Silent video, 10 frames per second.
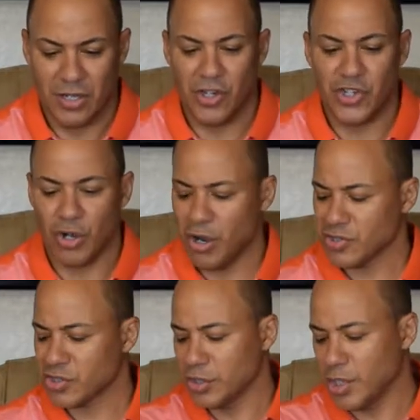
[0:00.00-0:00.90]
Did you
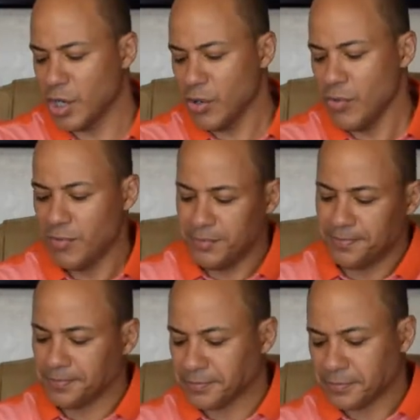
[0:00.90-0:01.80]
also know
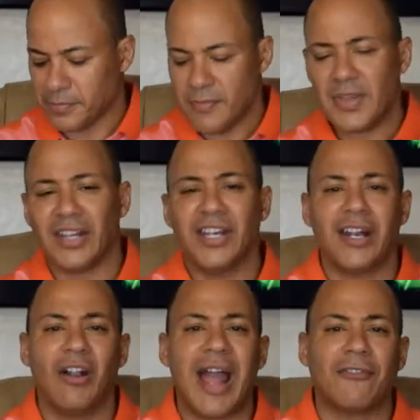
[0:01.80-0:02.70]
that
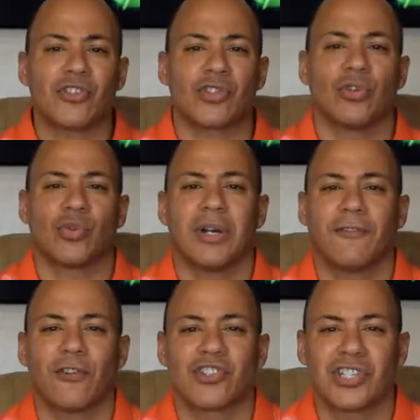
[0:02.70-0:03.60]
our after-school
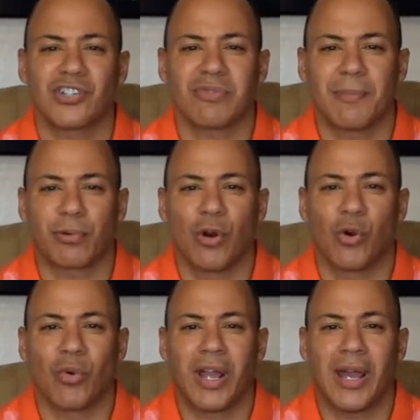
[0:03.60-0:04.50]
21st century
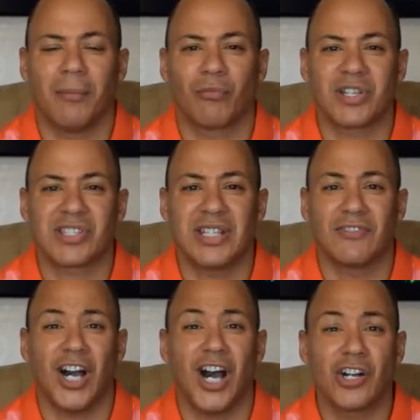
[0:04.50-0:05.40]
program received
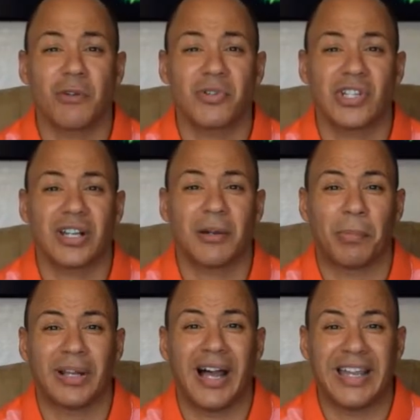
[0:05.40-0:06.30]
100%
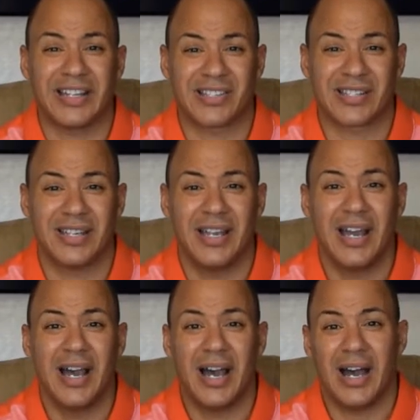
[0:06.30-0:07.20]
compliance
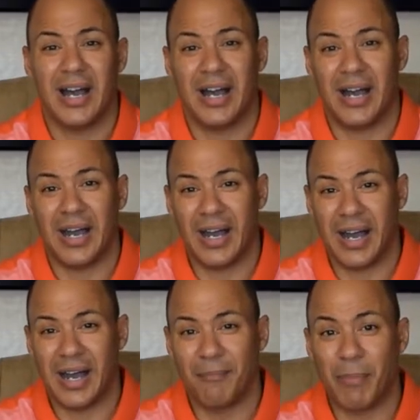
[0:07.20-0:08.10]

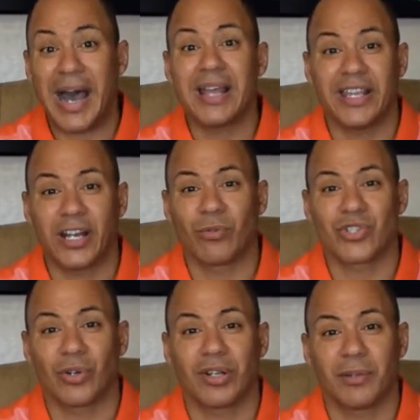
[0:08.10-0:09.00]
by the
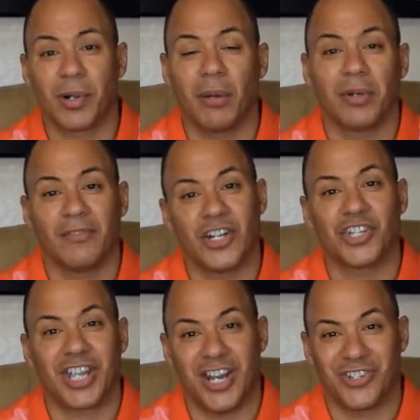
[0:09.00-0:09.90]
Arizona Department of
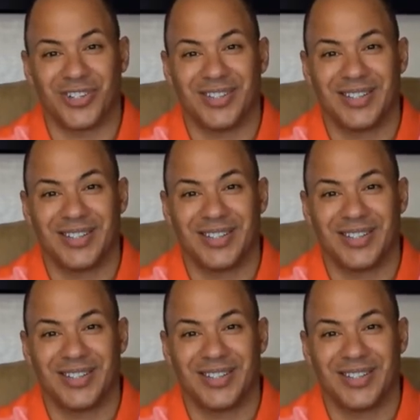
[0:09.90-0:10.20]
Education?